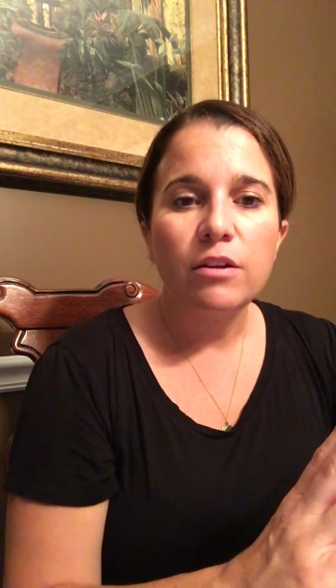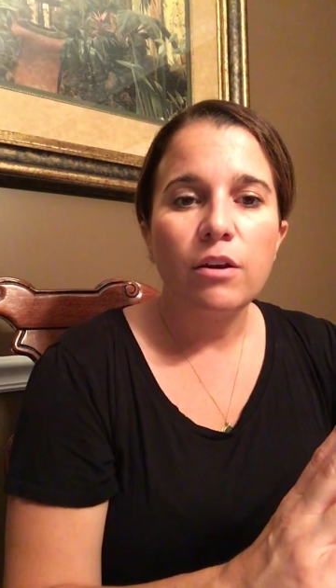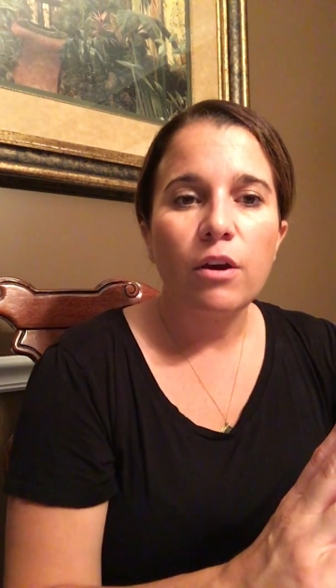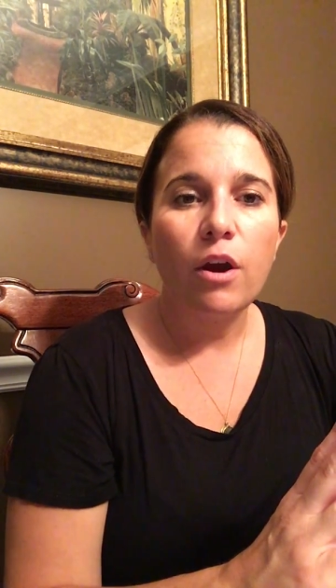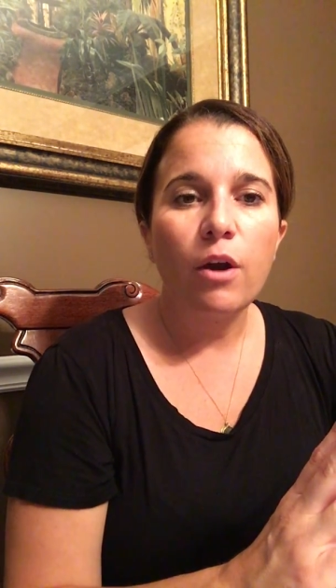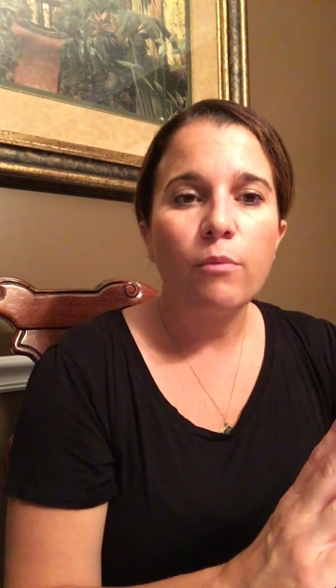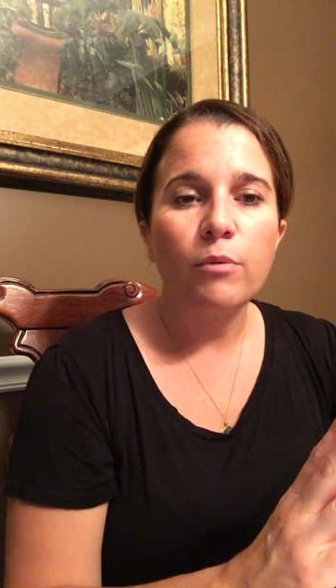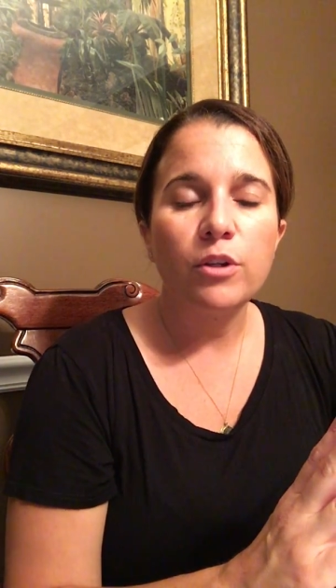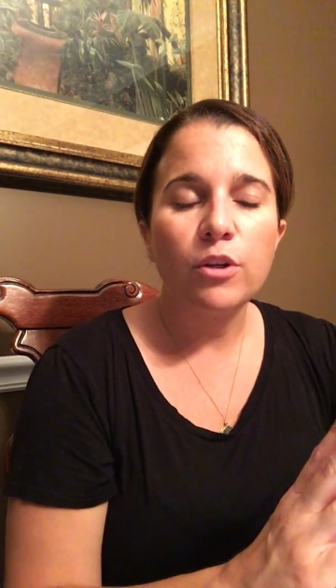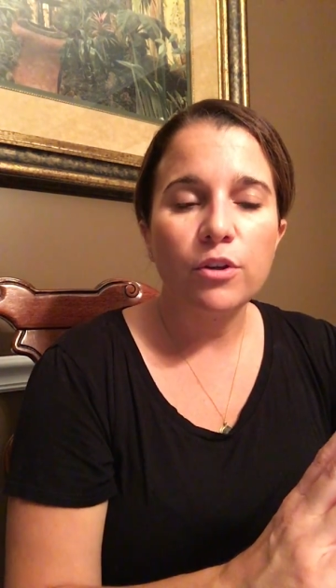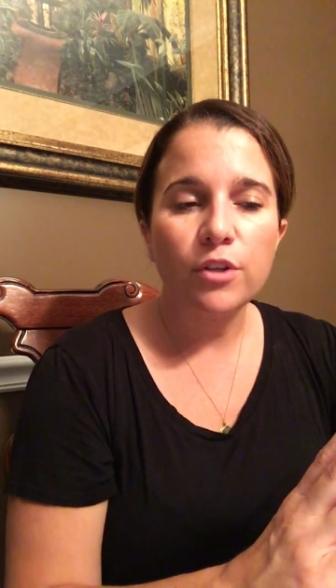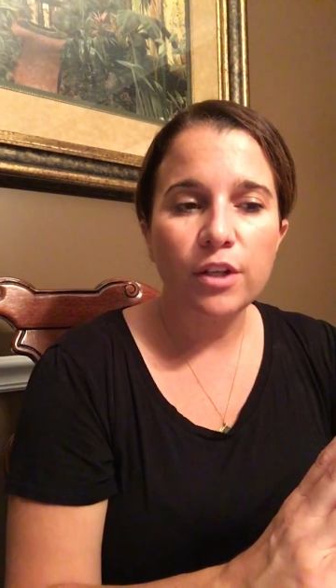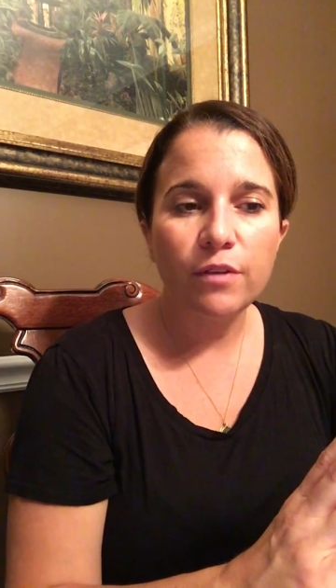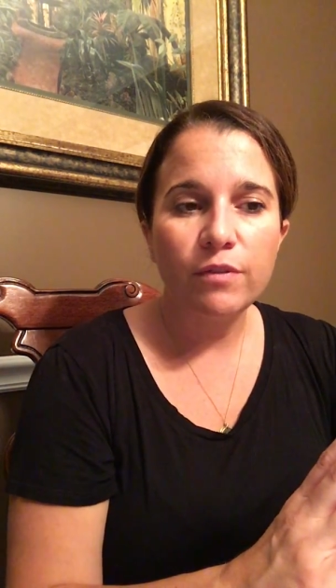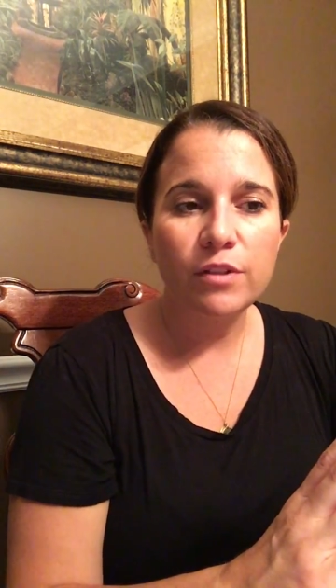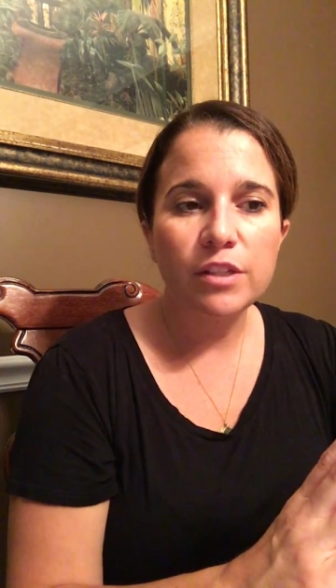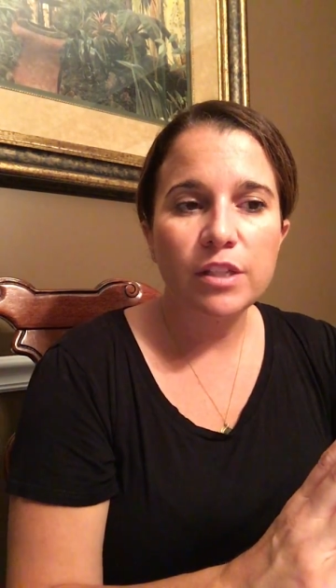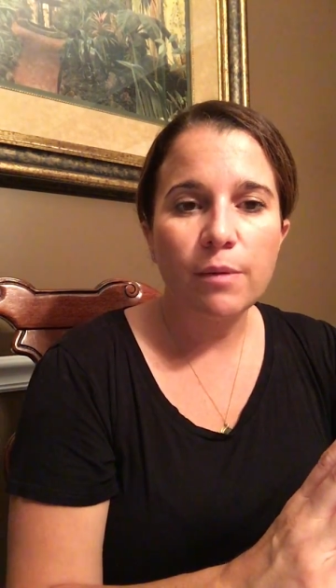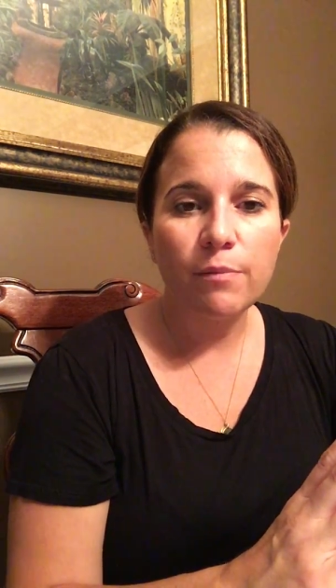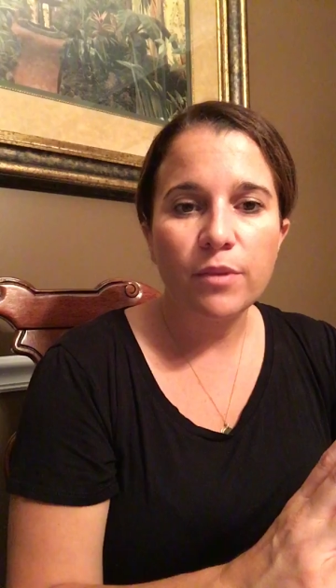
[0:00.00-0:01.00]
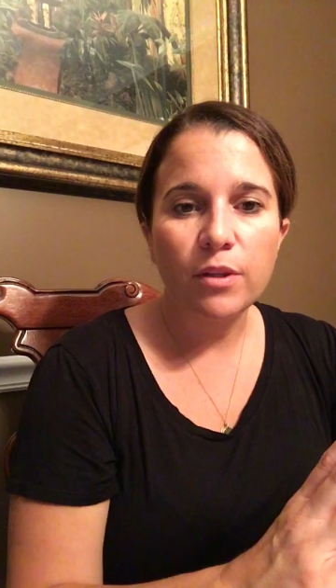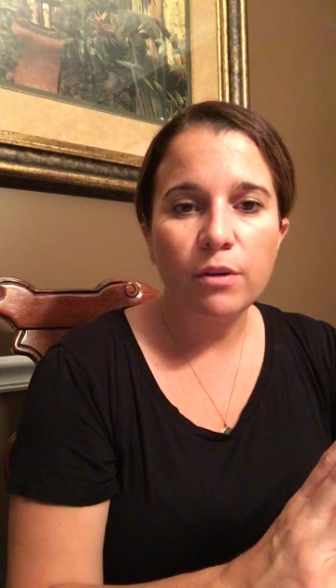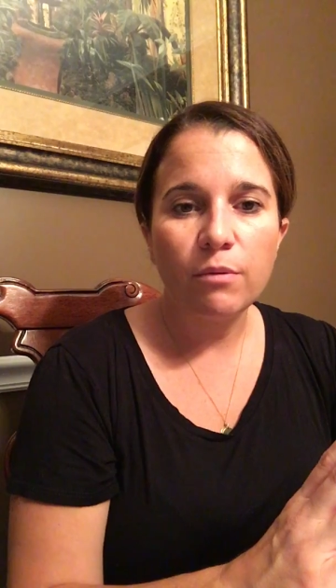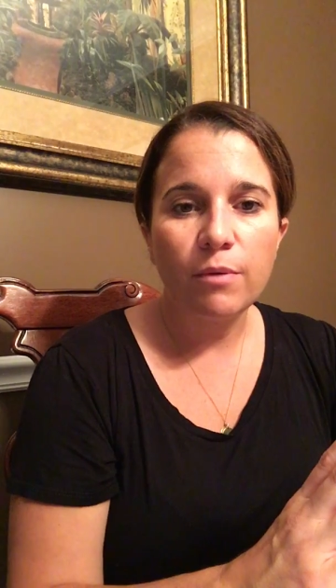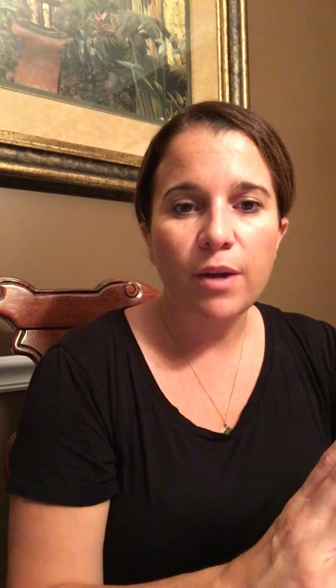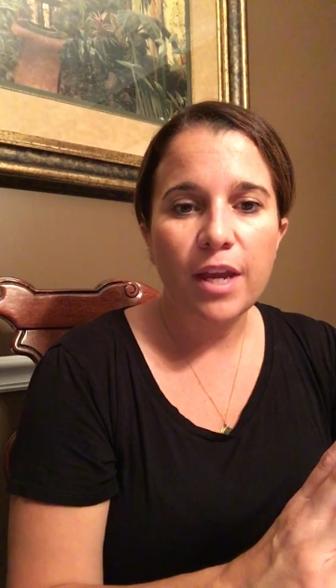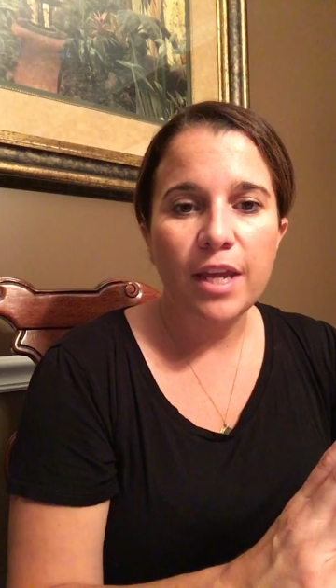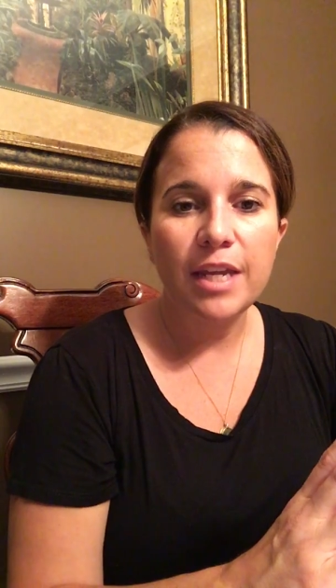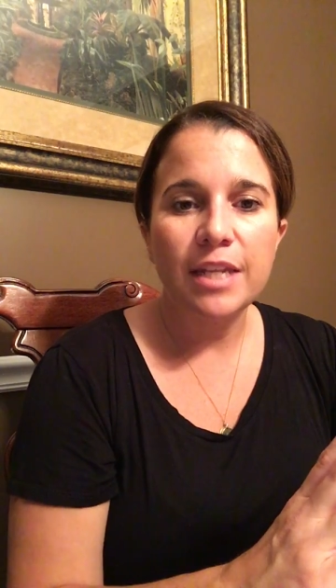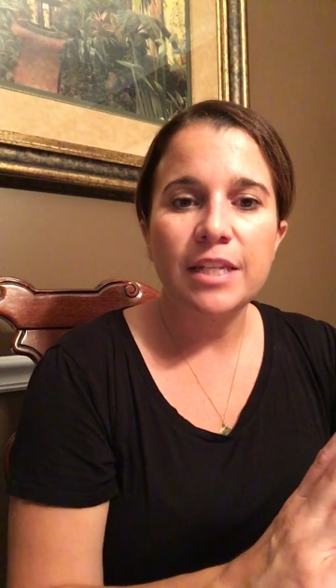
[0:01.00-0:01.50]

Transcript: when you're giving something away,